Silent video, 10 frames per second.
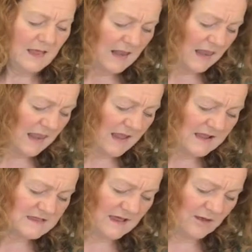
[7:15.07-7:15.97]
lay
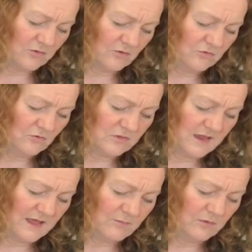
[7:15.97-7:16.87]
it out on your
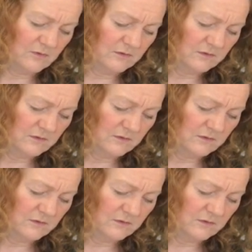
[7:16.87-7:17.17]
table